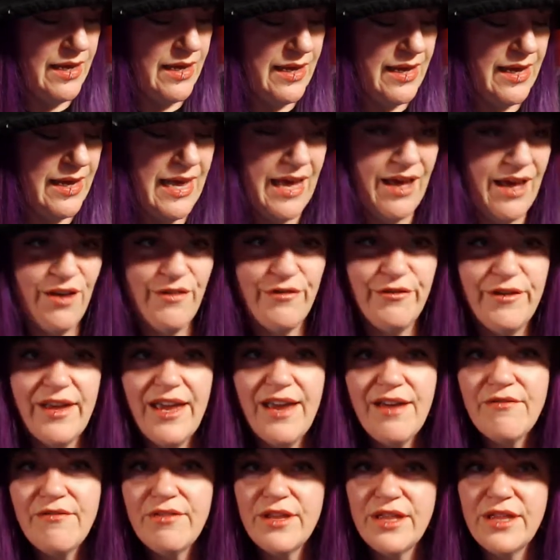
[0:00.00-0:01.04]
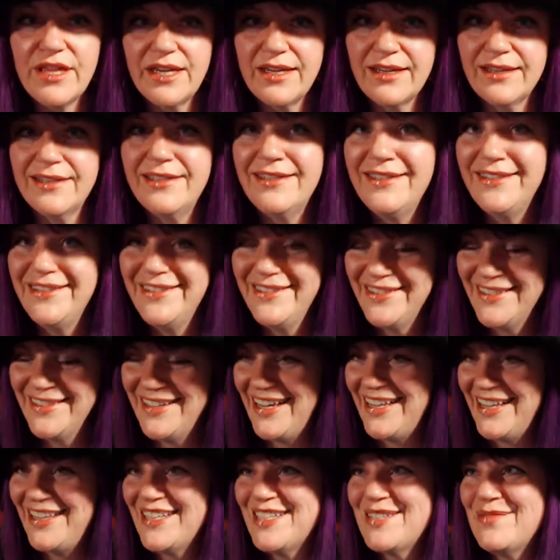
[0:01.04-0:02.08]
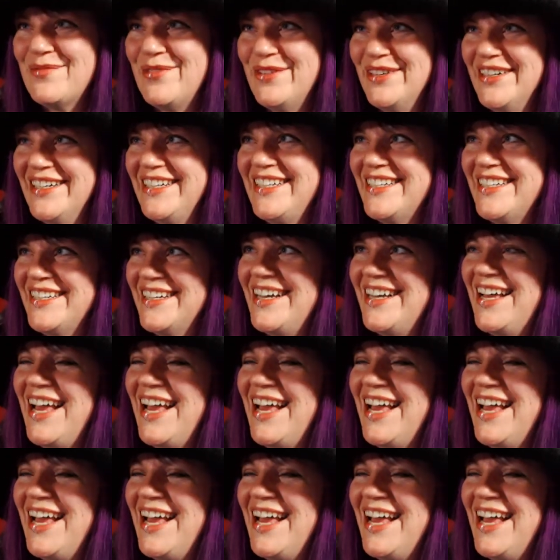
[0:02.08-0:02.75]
have everything at this point.